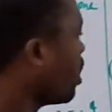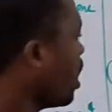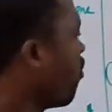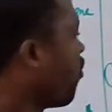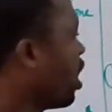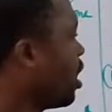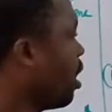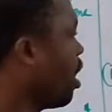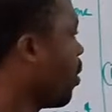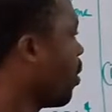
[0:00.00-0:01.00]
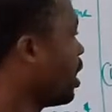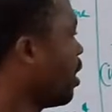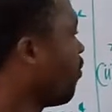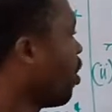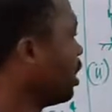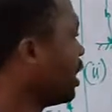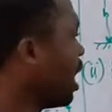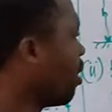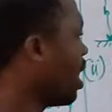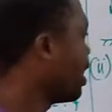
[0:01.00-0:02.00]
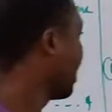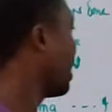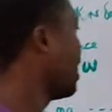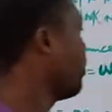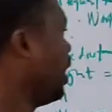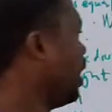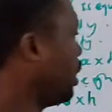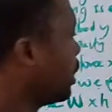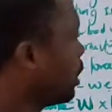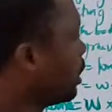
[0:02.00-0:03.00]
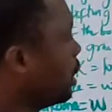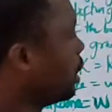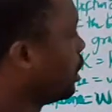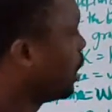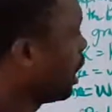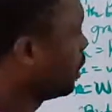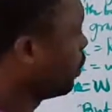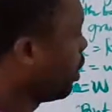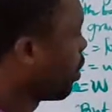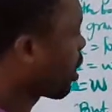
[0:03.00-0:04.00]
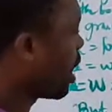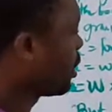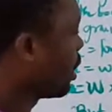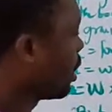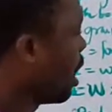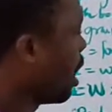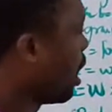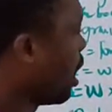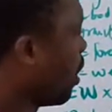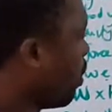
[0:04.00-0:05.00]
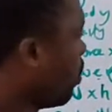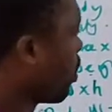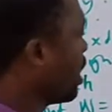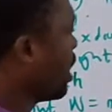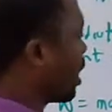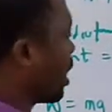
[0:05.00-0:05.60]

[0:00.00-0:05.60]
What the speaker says: a body falling down an inclined plane. Then we look at the